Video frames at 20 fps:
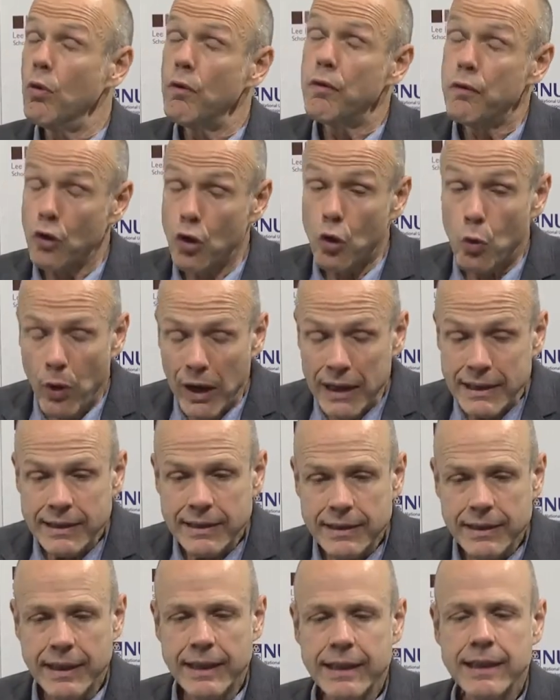For
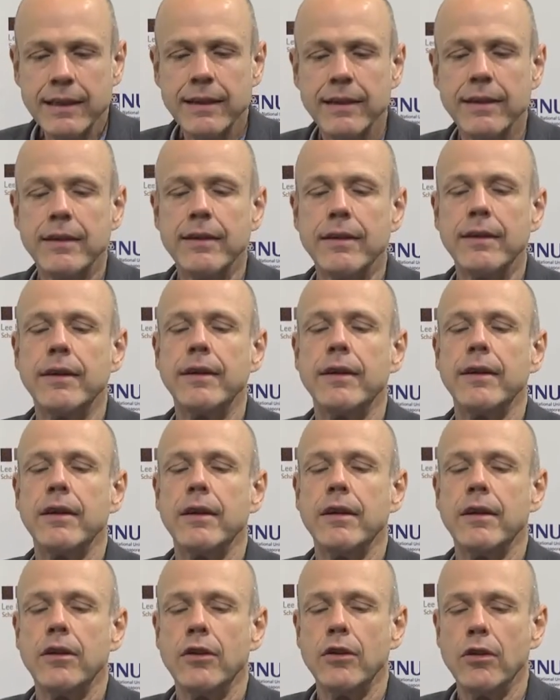one thing,
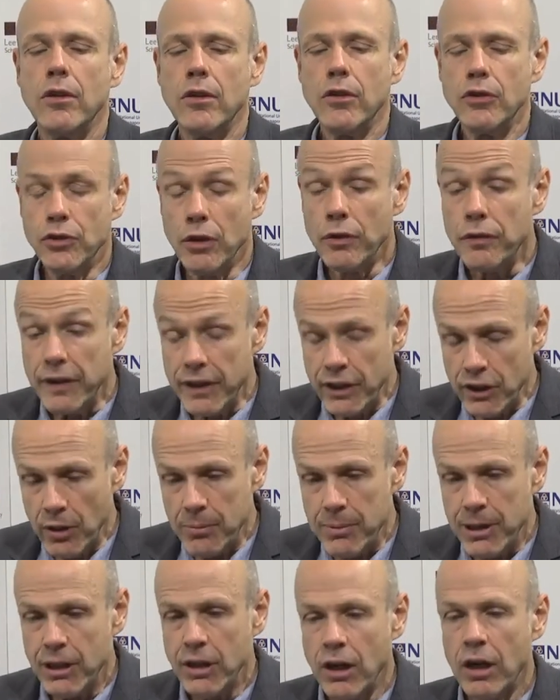the
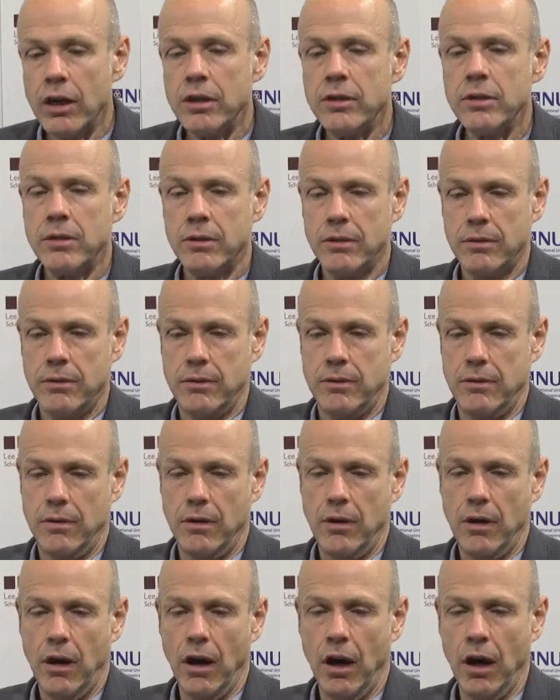phenomenon
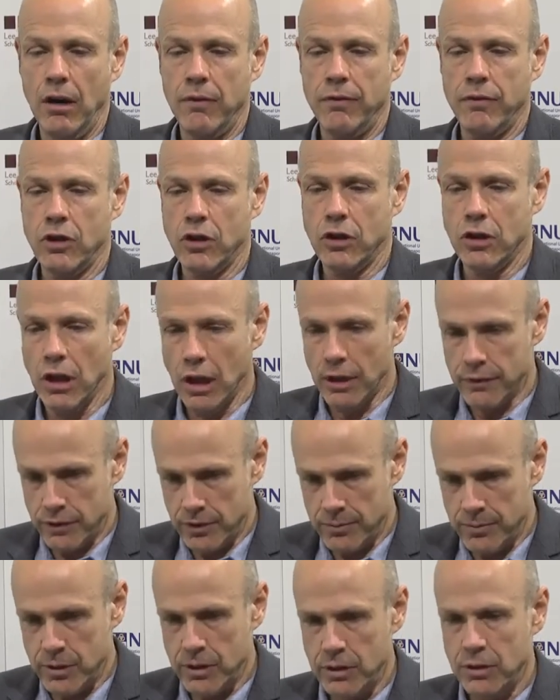of
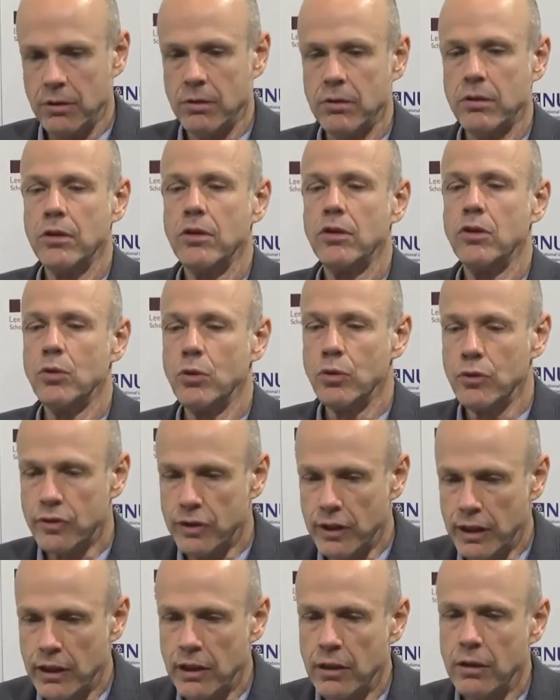government
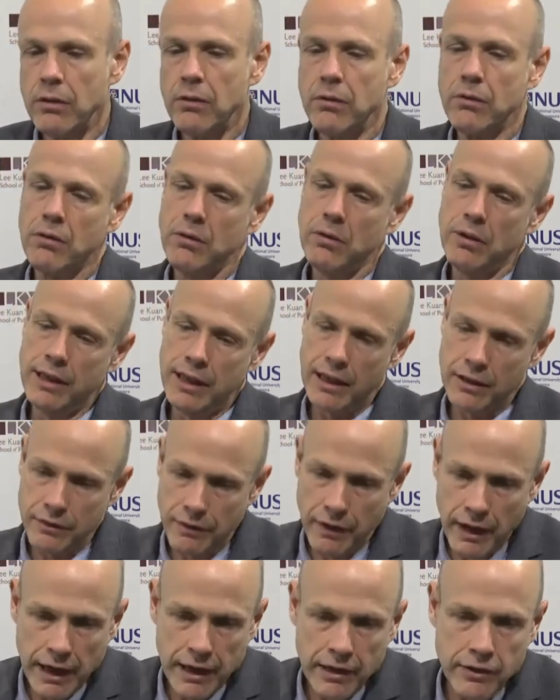using the
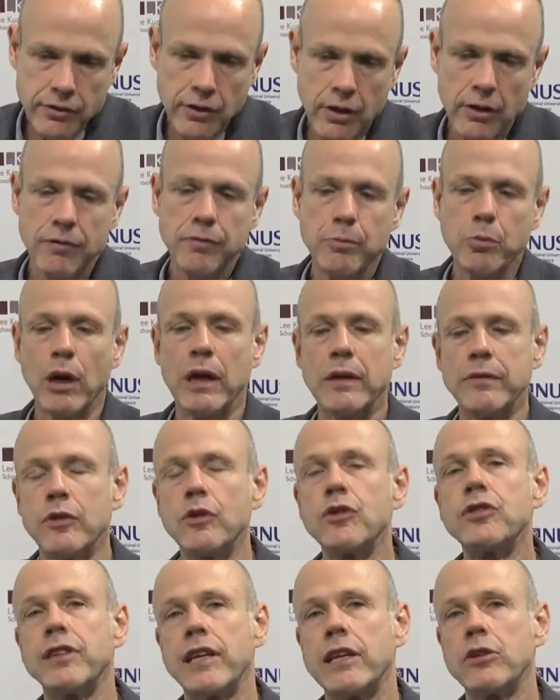advice of
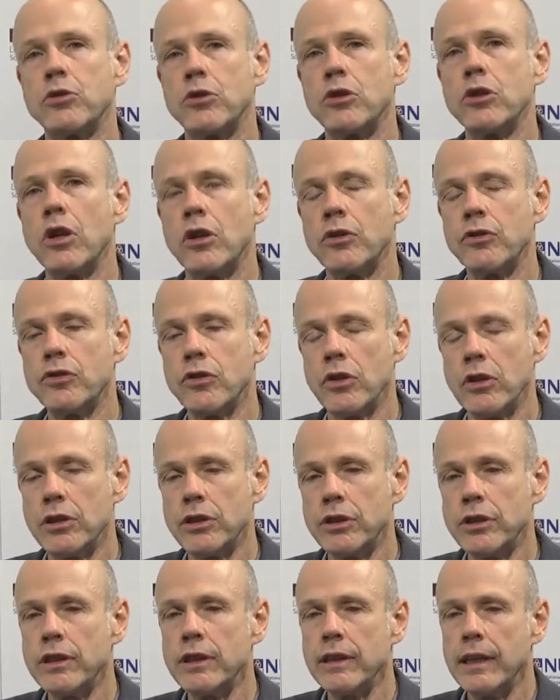private sector
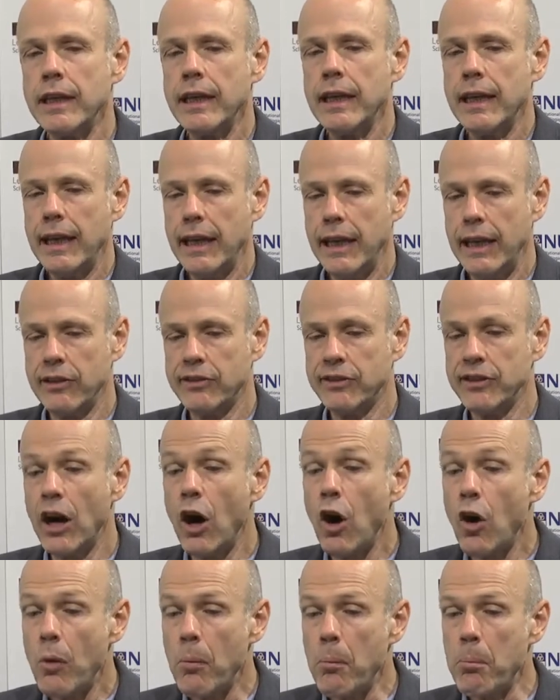consultant is
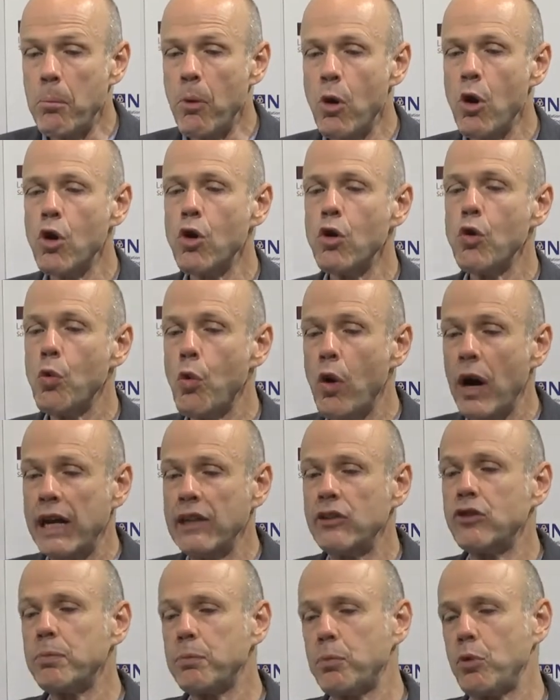now more
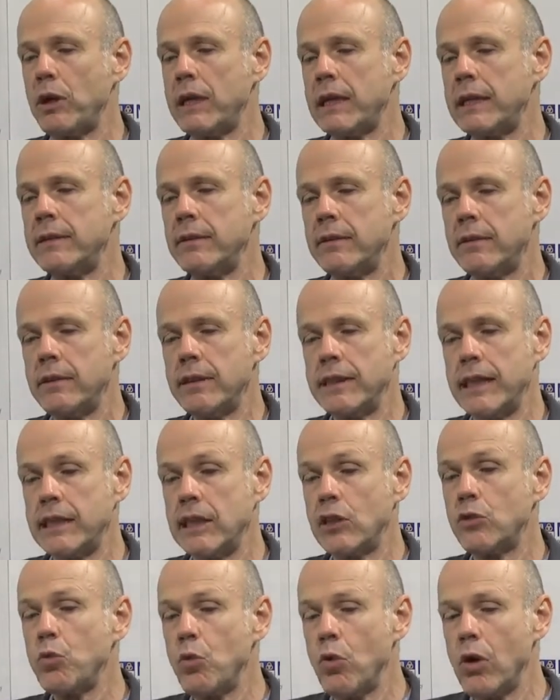widespread
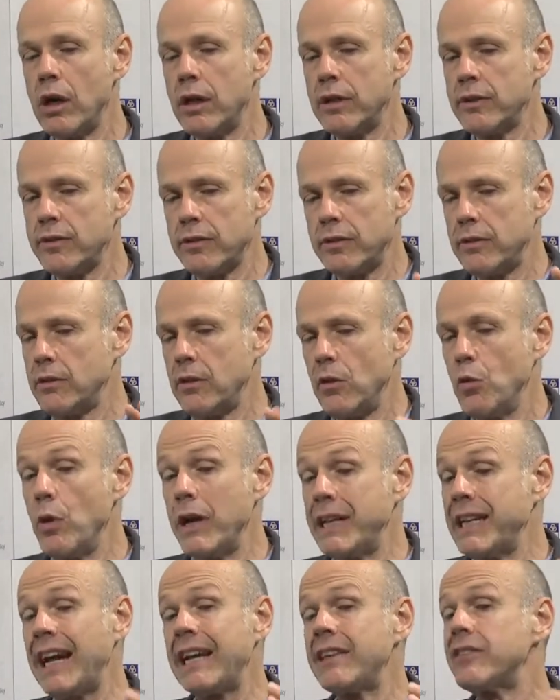than it was
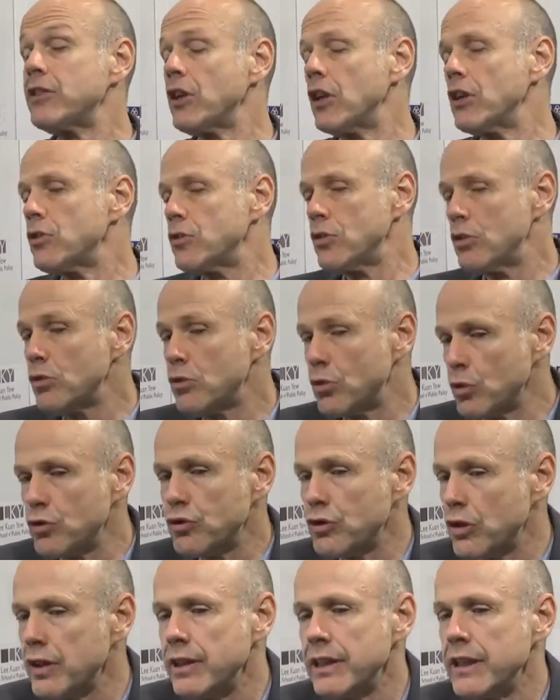when I started to
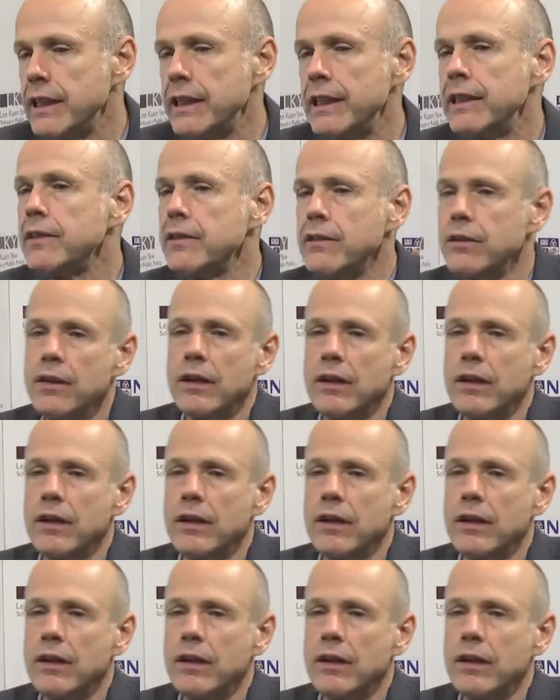study it